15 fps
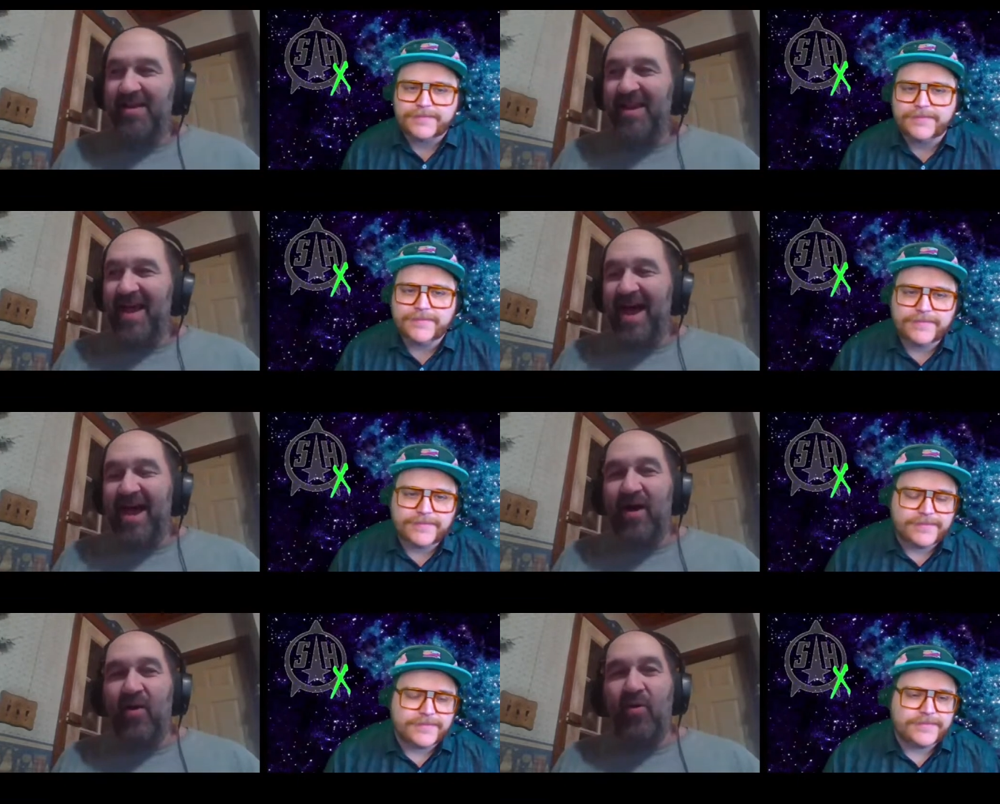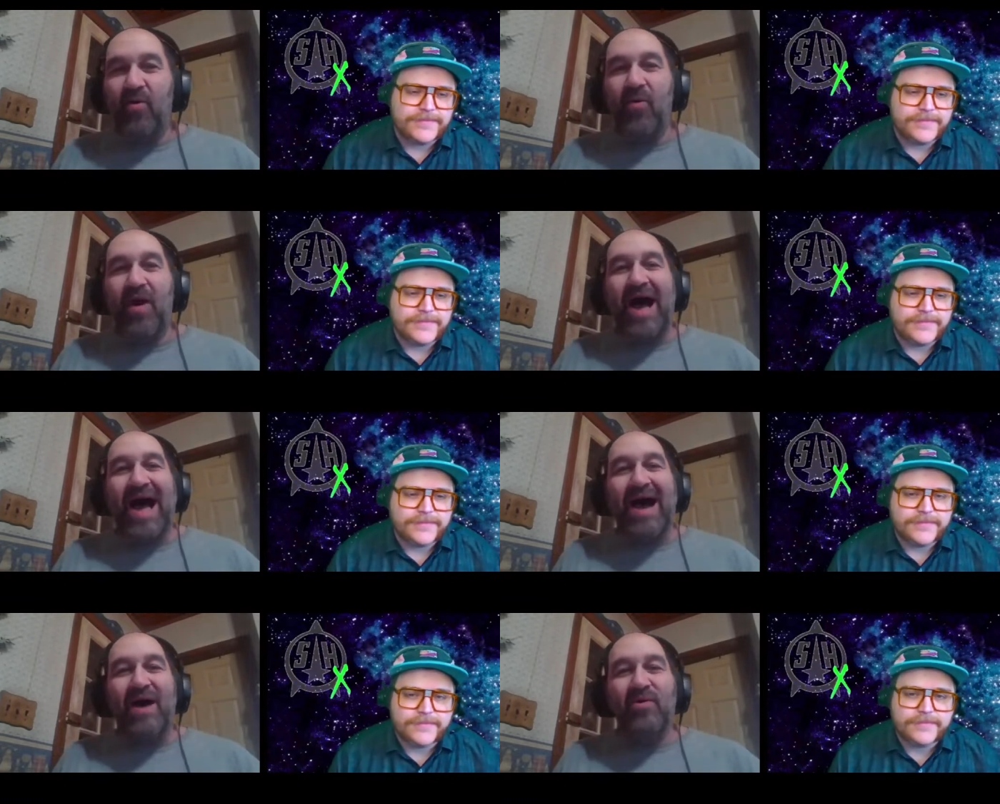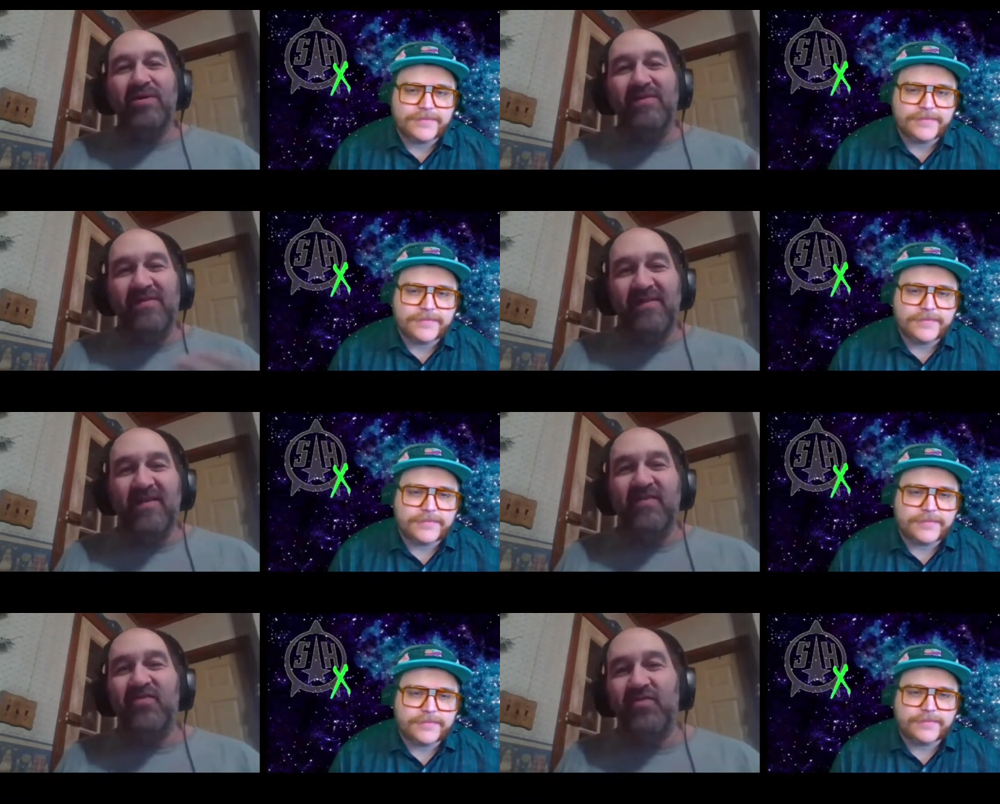Speaker 1: Now, how did
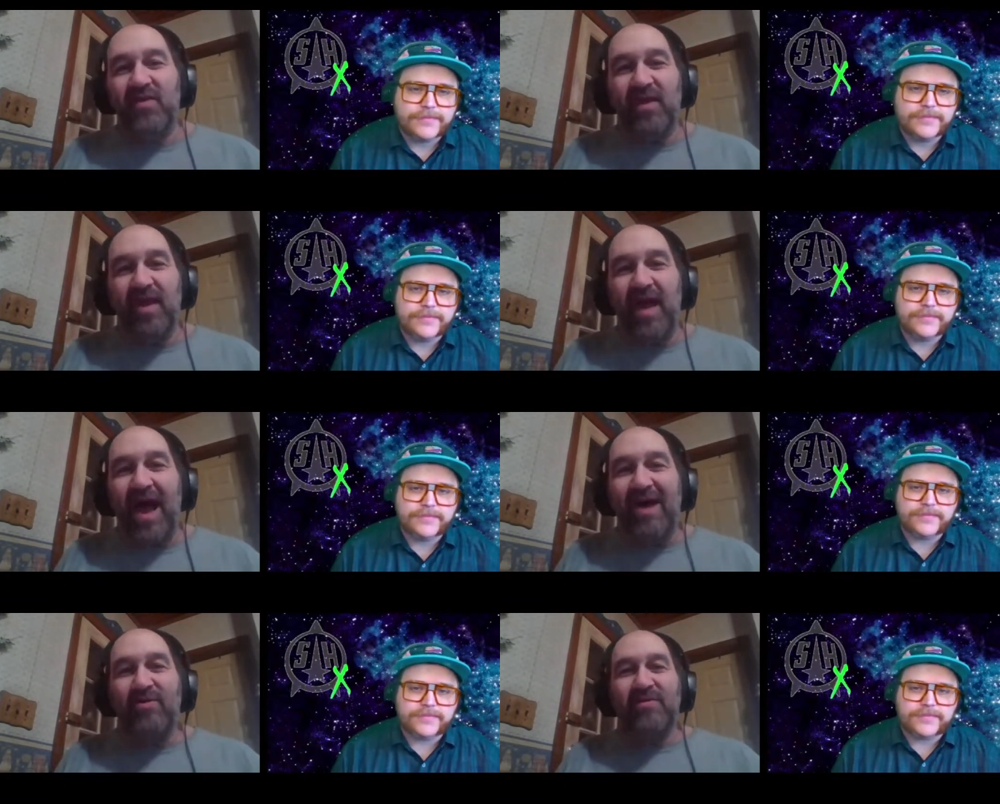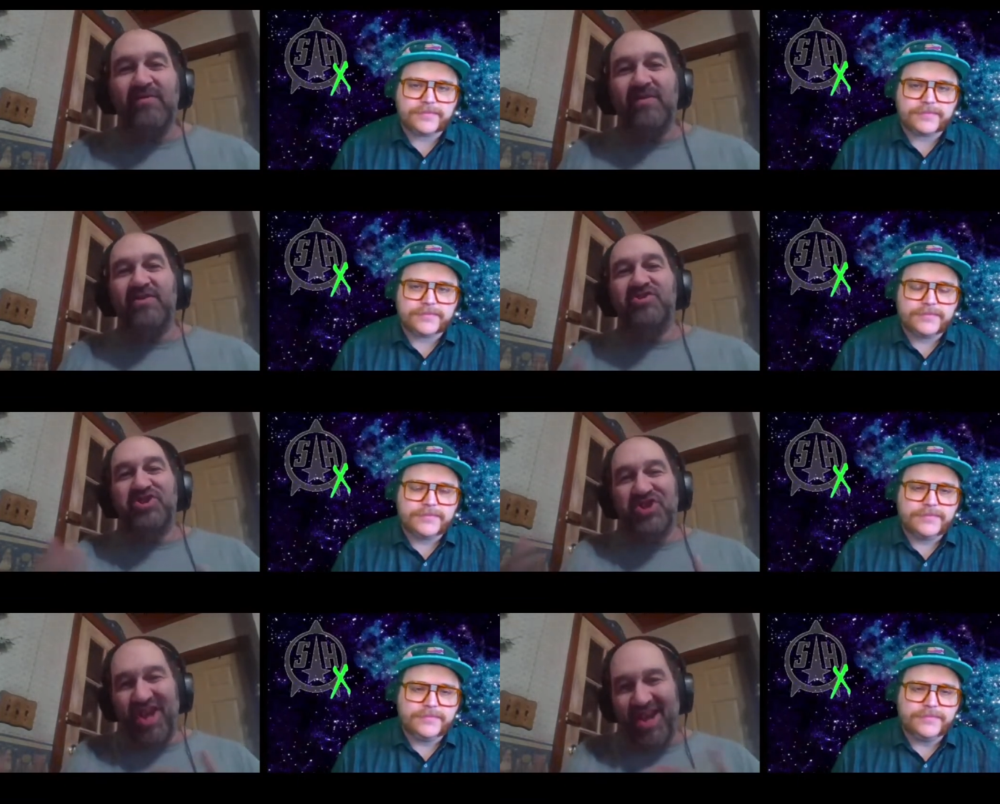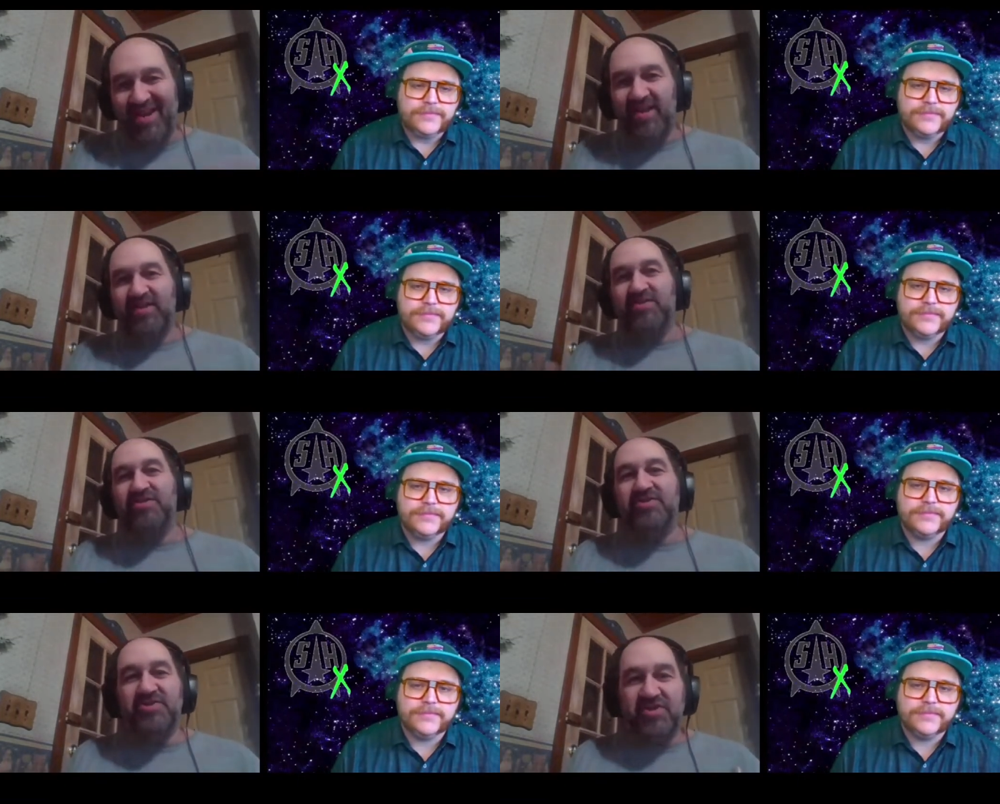this? How did the
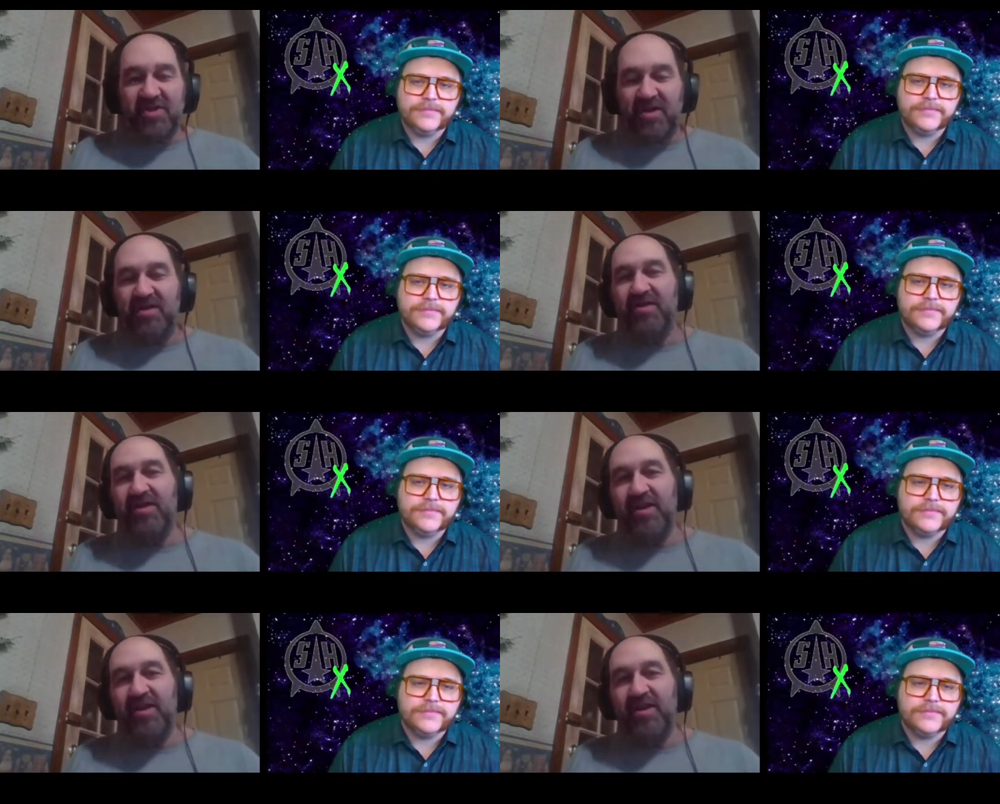change?